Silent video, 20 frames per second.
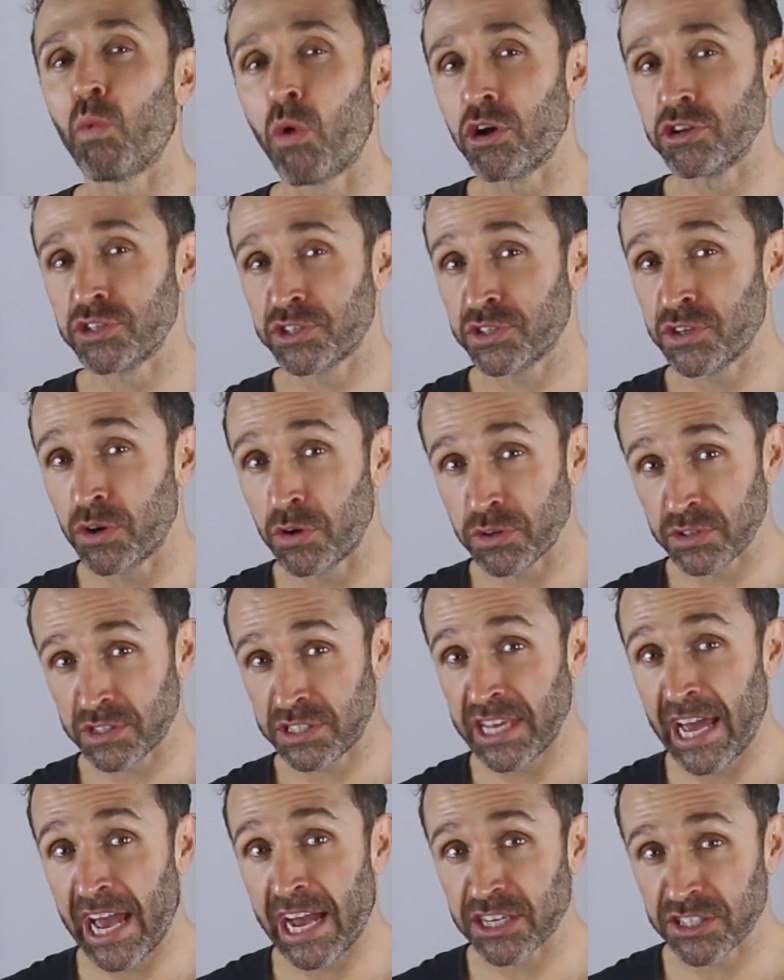what songs
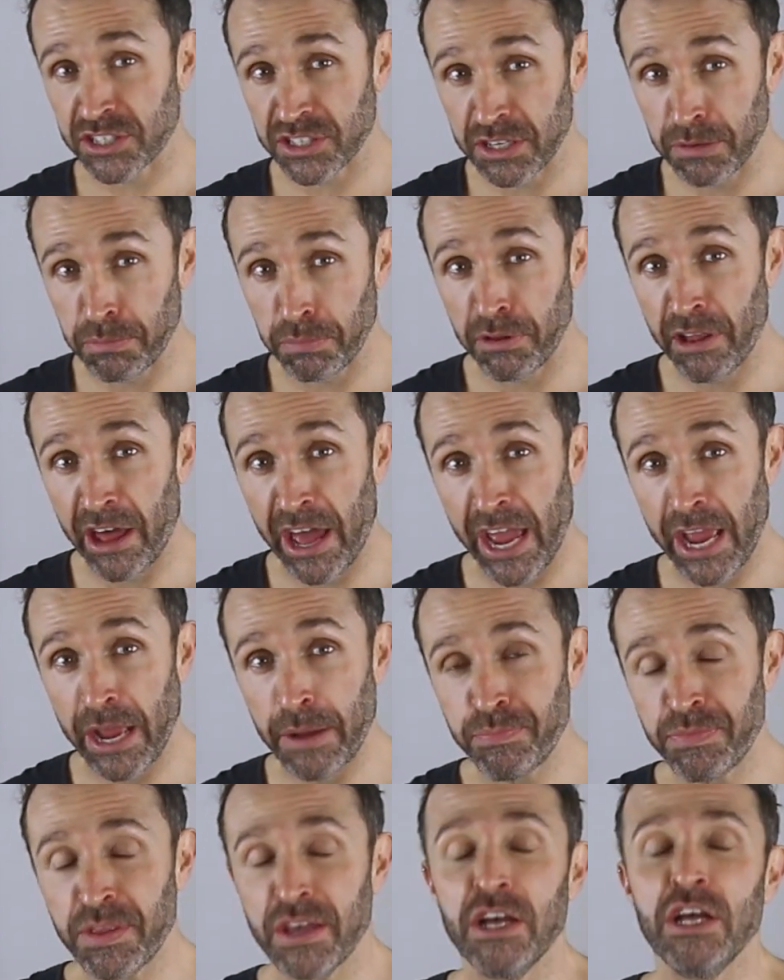to actually play.
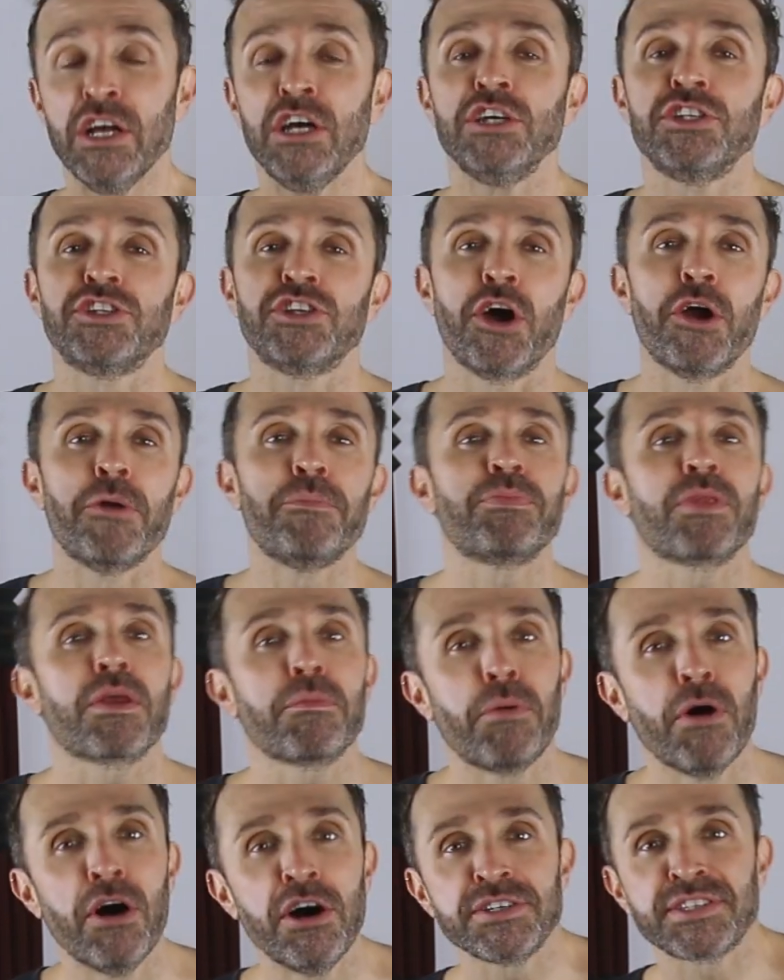So
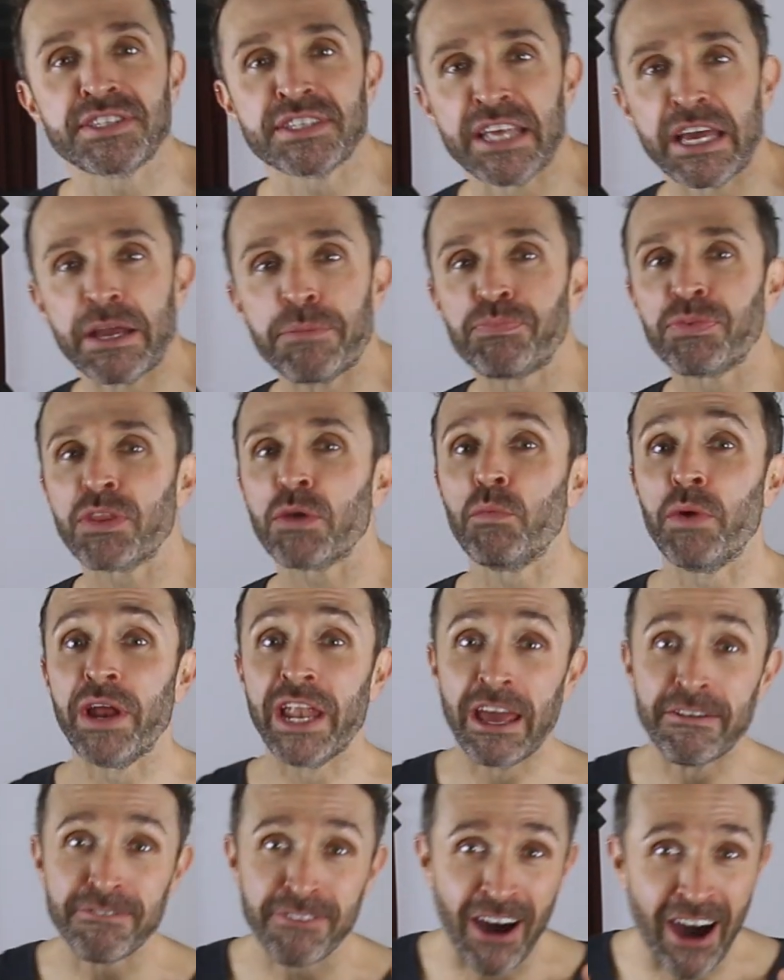personally,
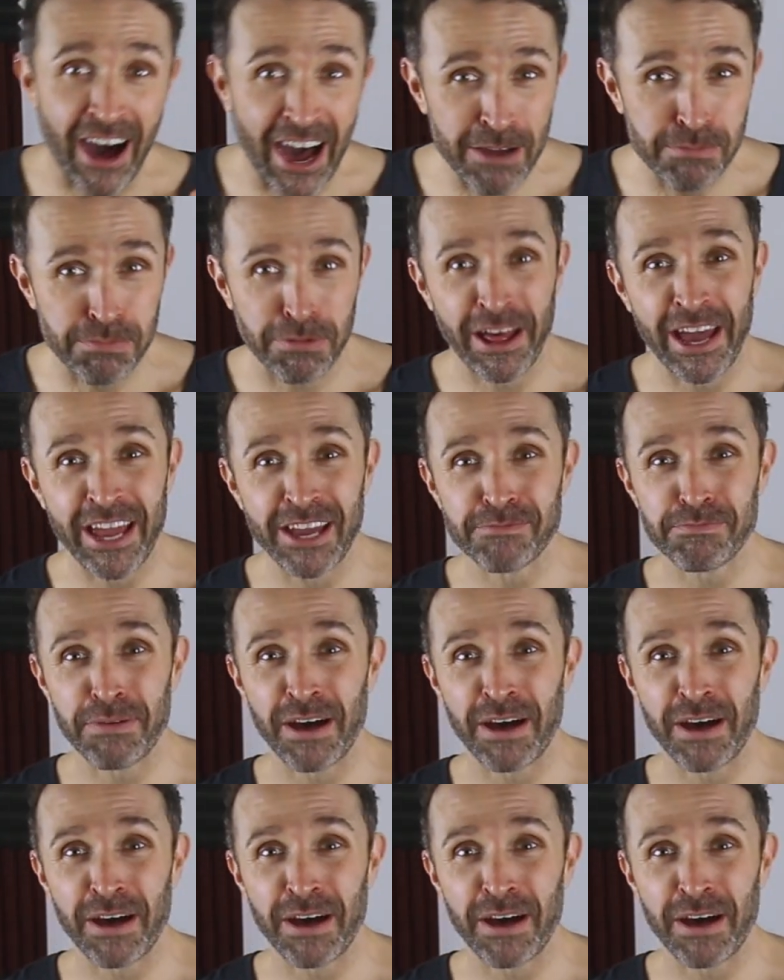whenever I play at